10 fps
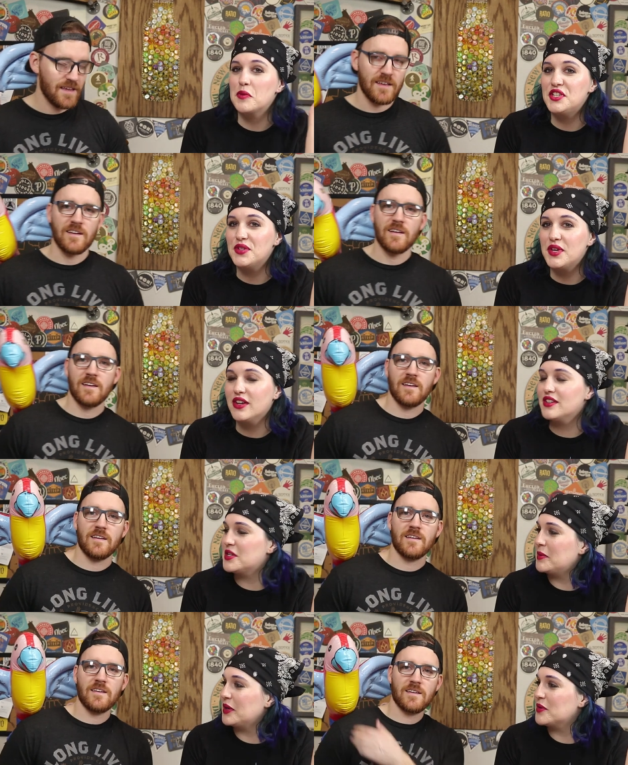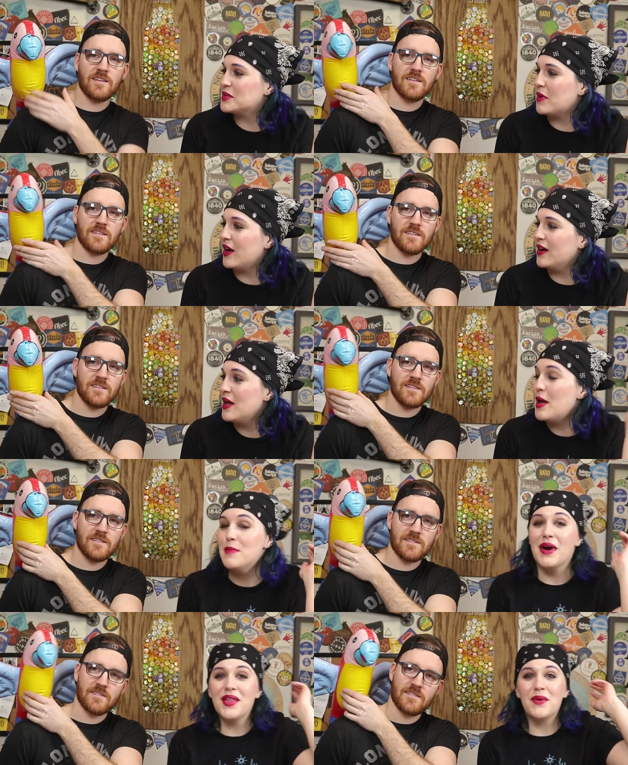Speaker 1: what we do here at Til Beer Do Us Part.
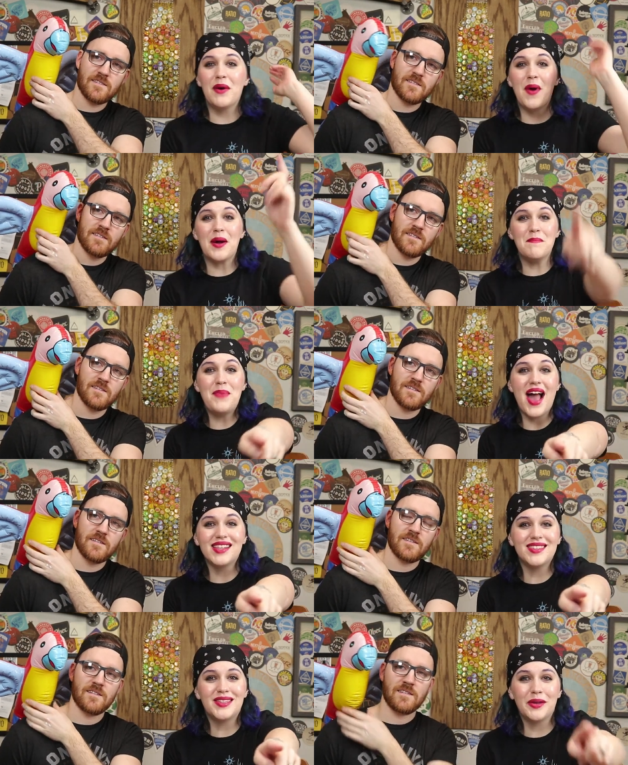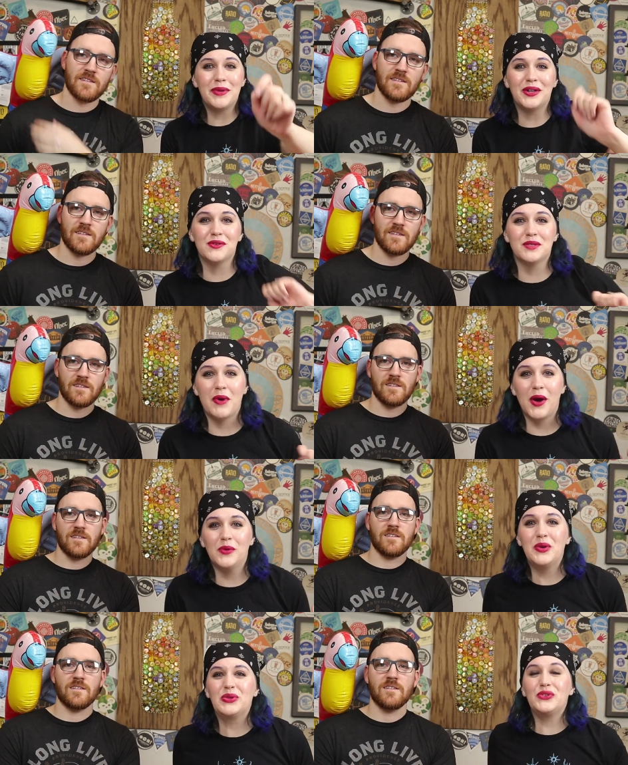By the way, welcome back to Til Beer Do Us Part.
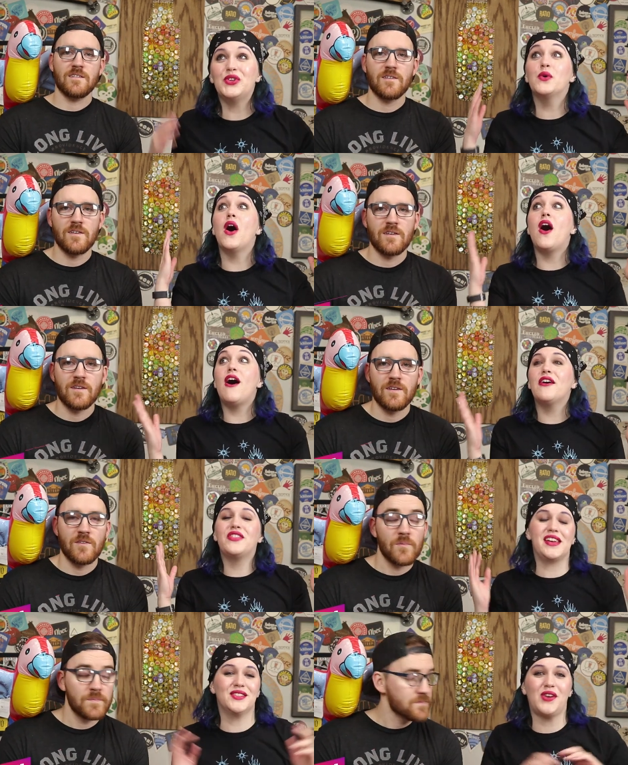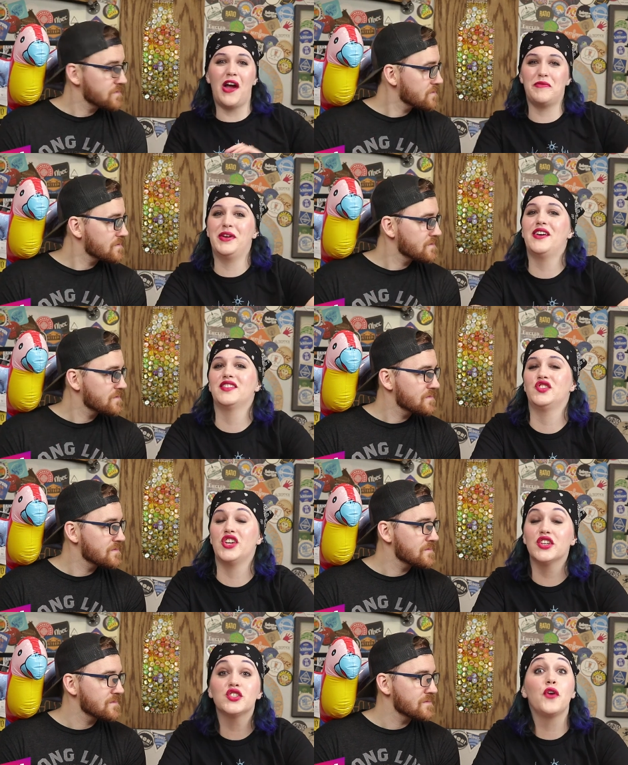We review all things craft beer on this
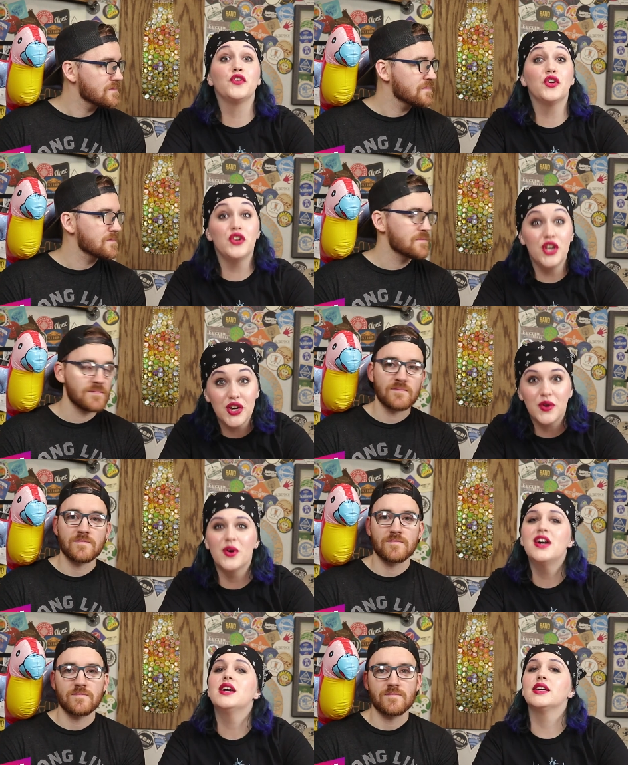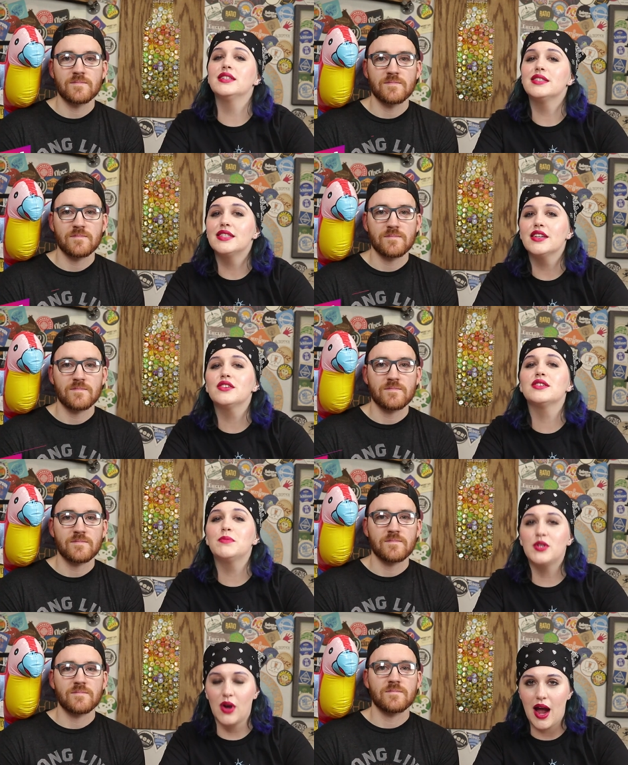channel, so if you're new, consider
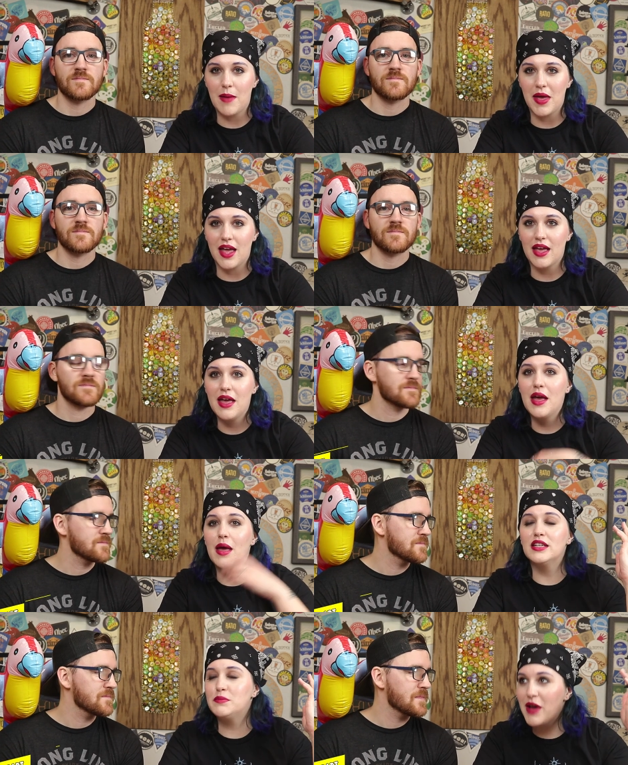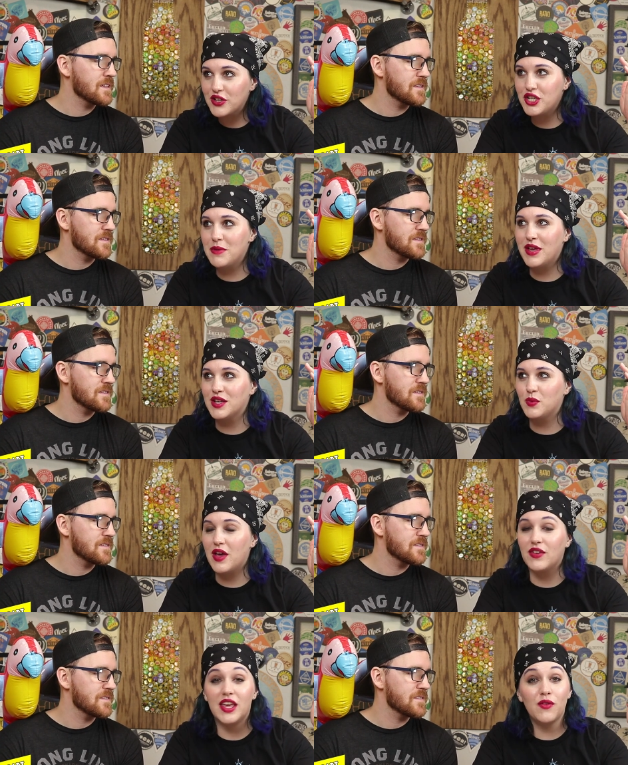subscribing, especially because we have
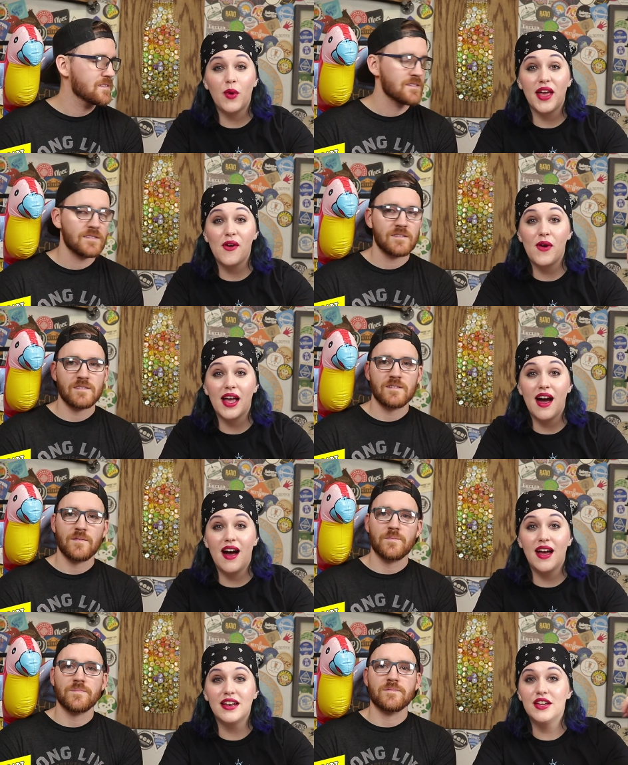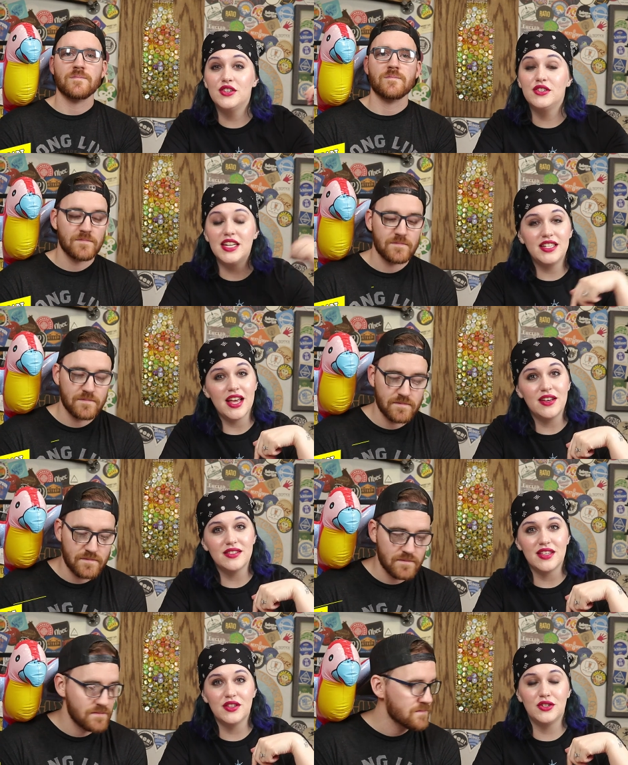a giveaway going on. Details
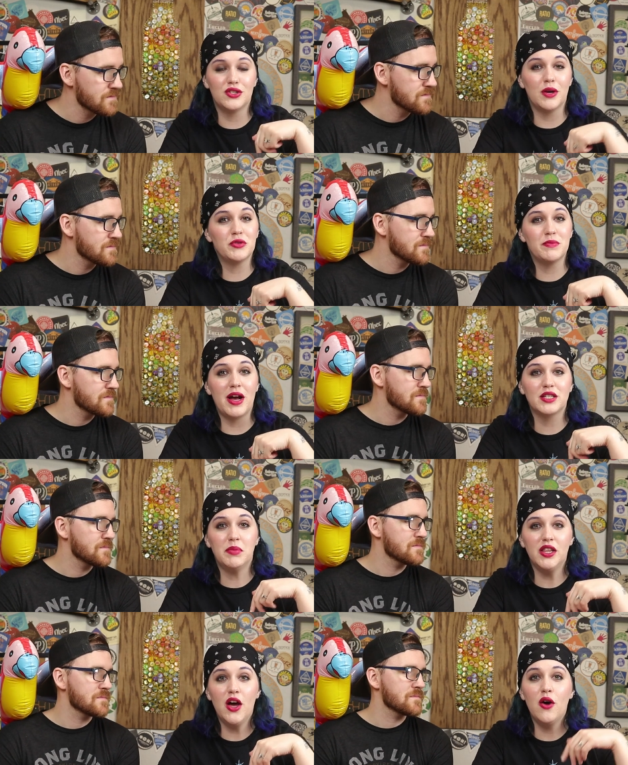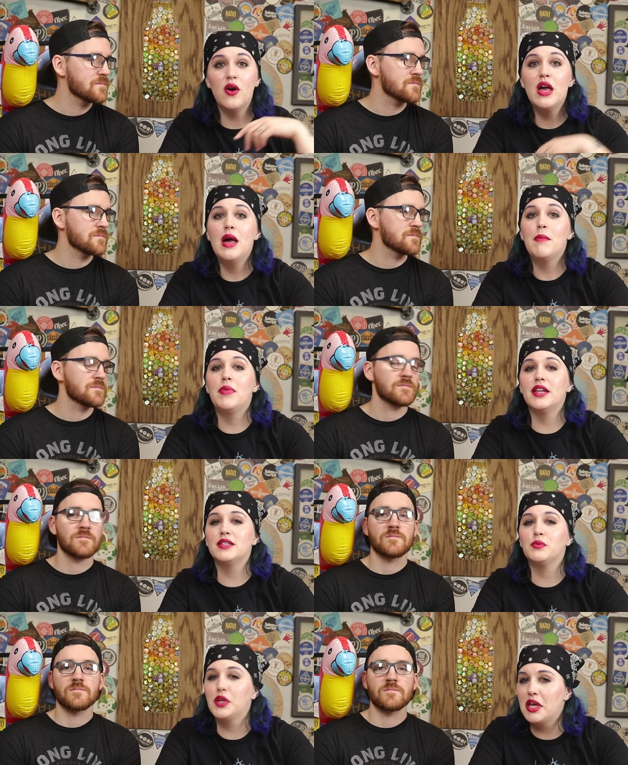in the description box below but
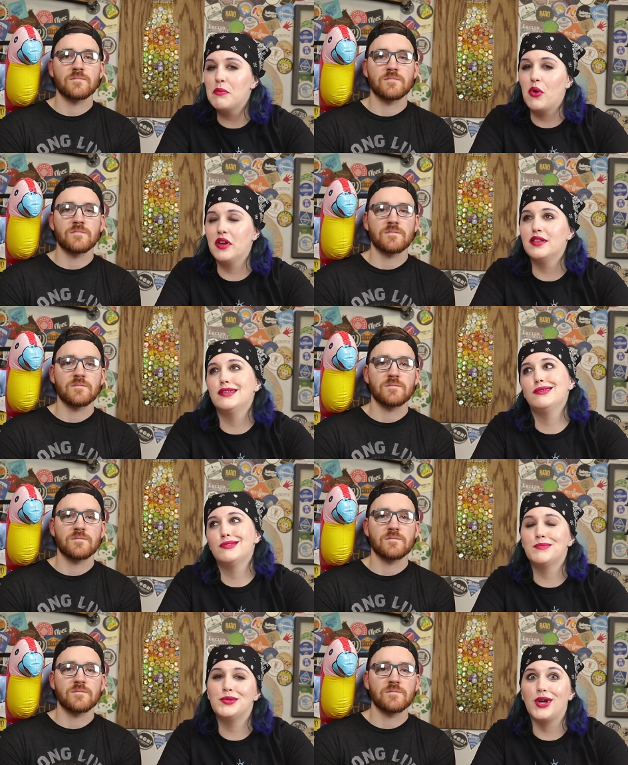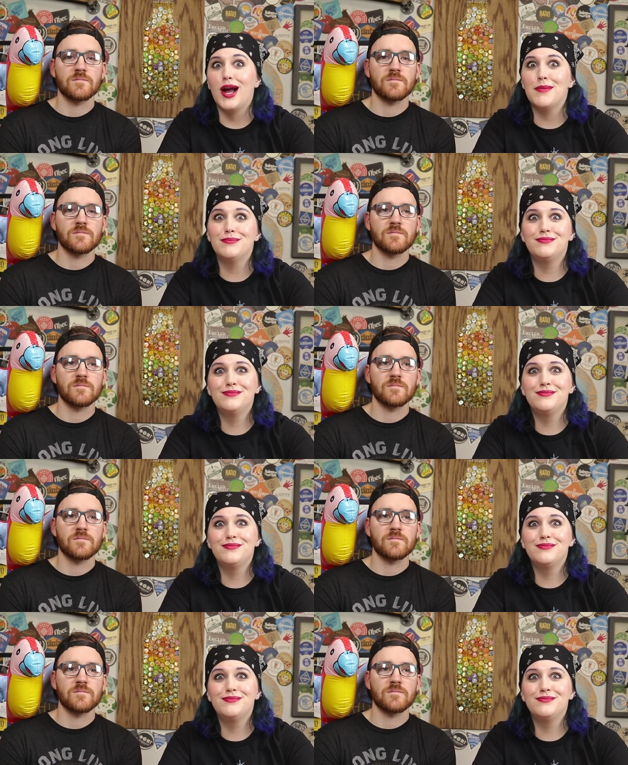it's really important that you subscribe.